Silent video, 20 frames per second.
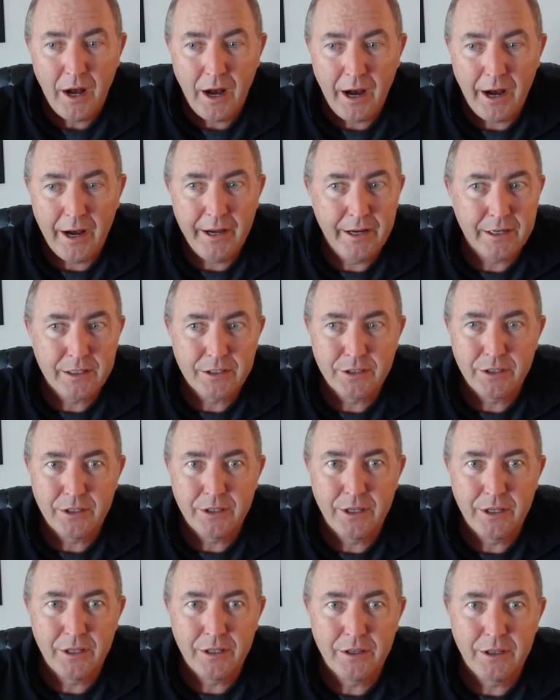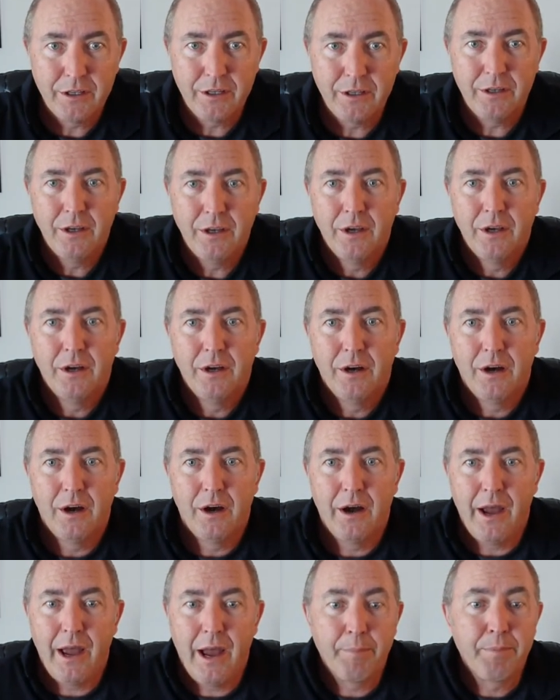I actually think the
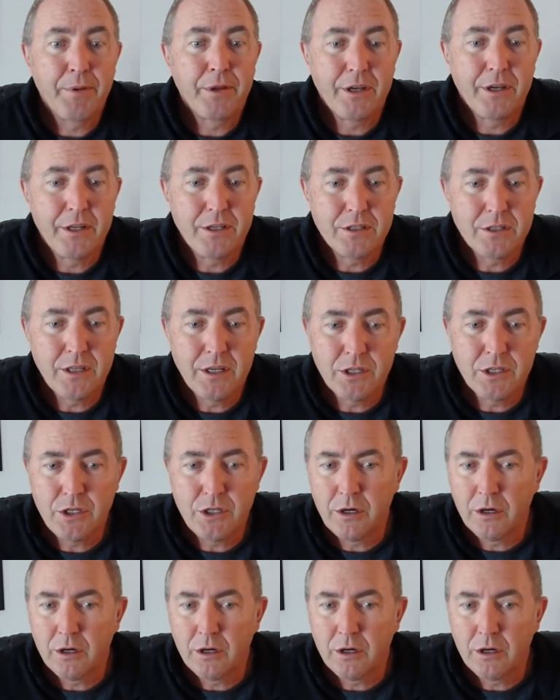uh, applicants this